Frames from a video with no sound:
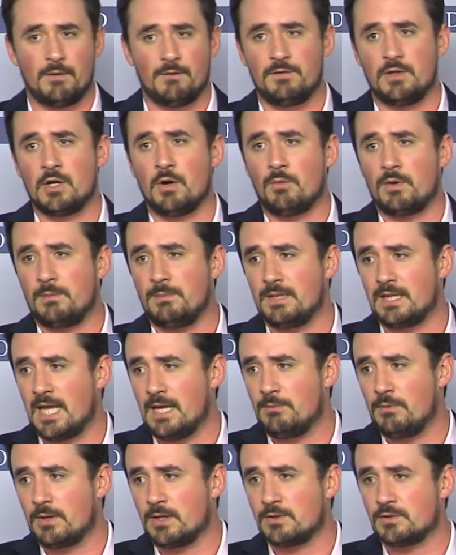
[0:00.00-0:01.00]
If you don't want to be
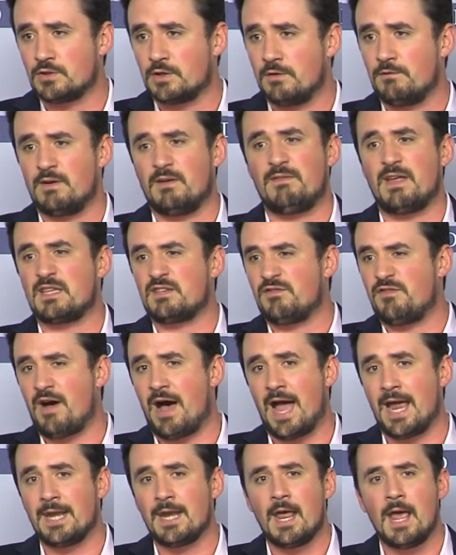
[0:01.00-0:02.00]
labeled conservative, that's
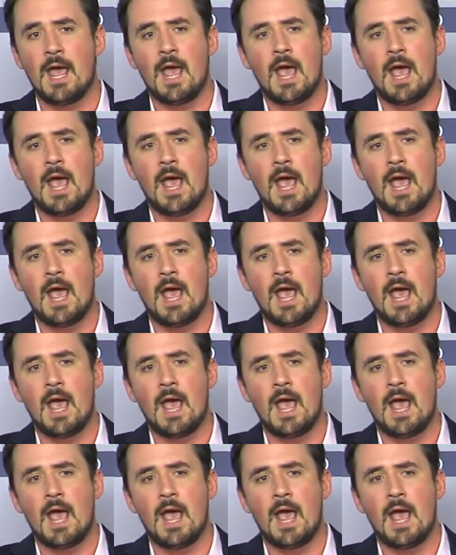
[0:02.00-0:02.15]
fine.